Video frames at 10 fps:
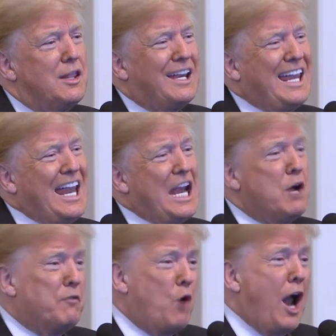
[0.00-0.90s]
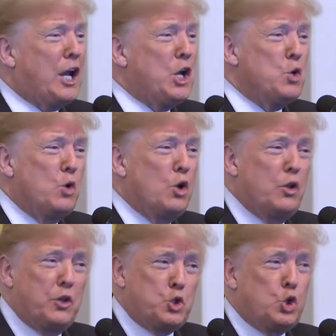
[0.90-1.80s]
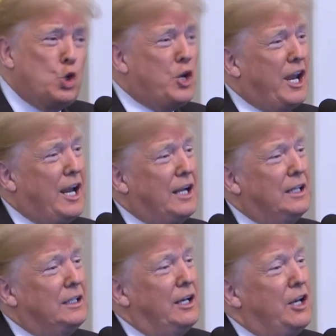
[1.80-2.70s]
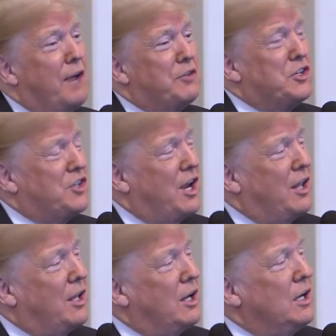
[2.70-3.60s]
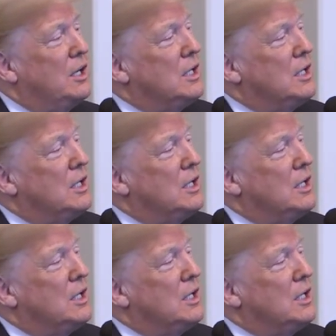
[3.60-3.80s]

The king of rock and roll, the true king, and you have to say that,